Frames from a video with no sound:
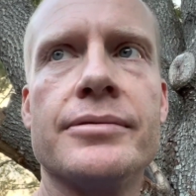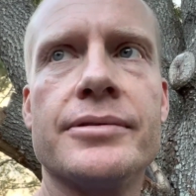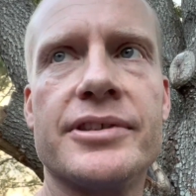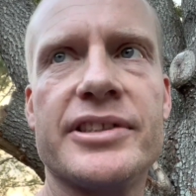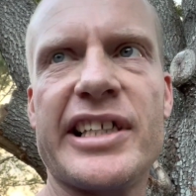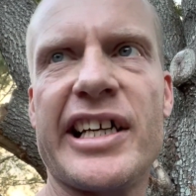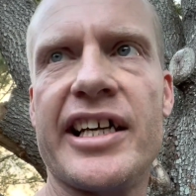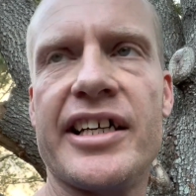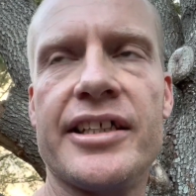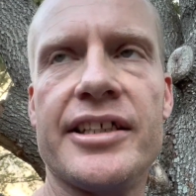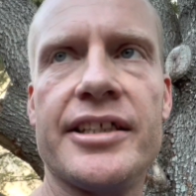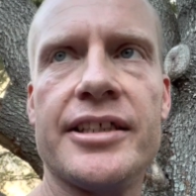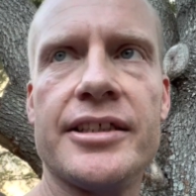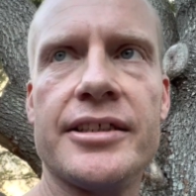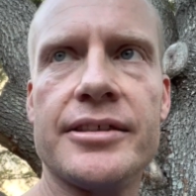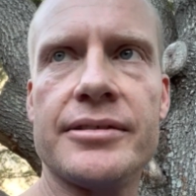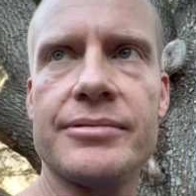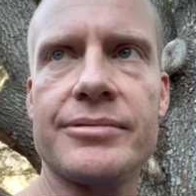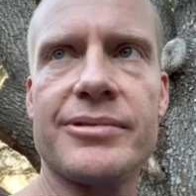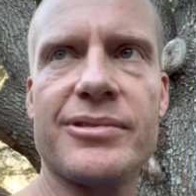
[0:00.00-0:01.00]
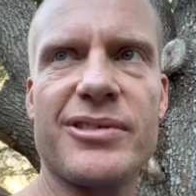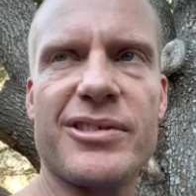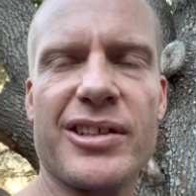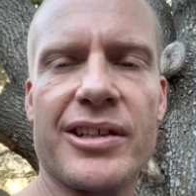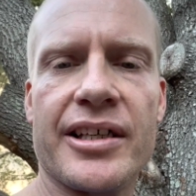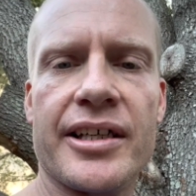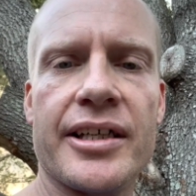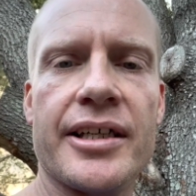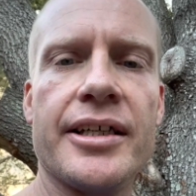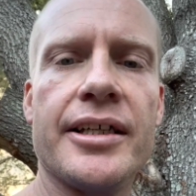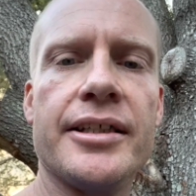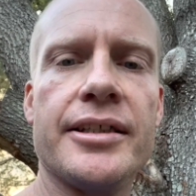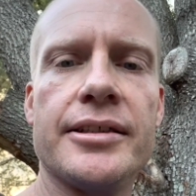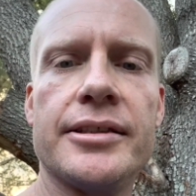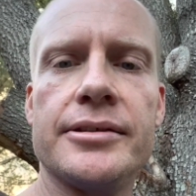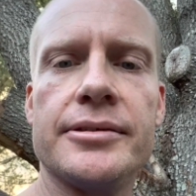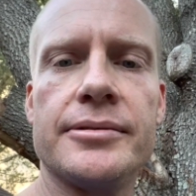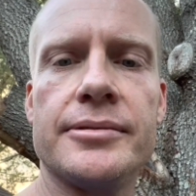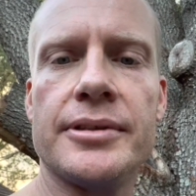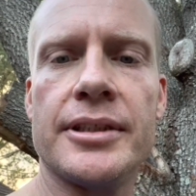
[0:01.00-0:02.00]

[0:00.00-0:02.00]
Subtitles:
Sandy and clay, and